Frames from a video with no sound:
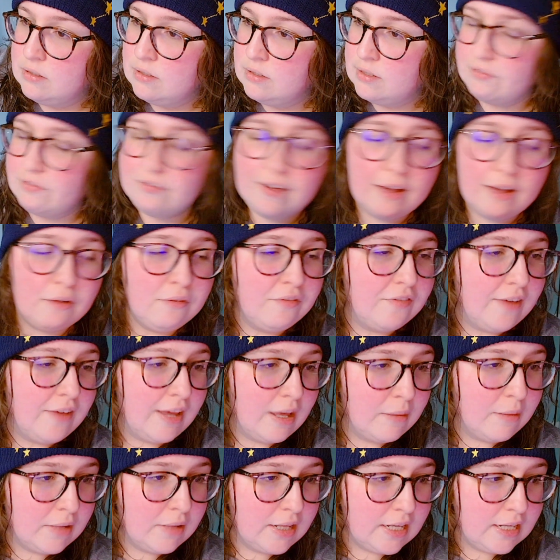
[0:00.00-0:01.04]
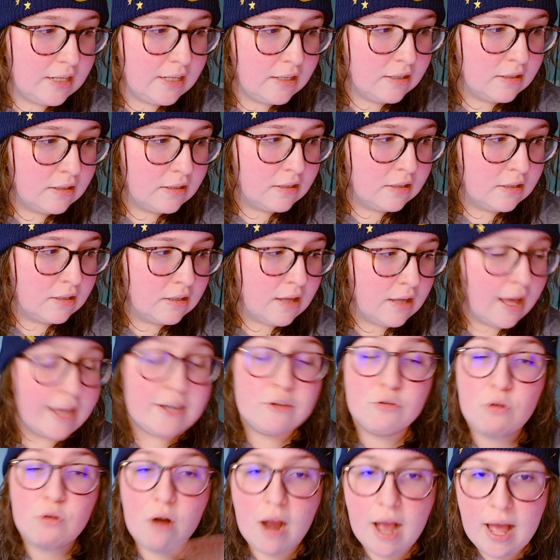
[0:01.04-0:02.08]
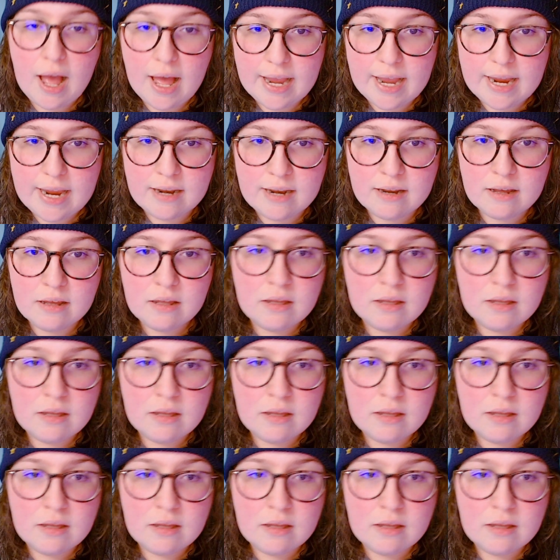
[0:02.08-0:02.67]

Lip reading: found family. I cried.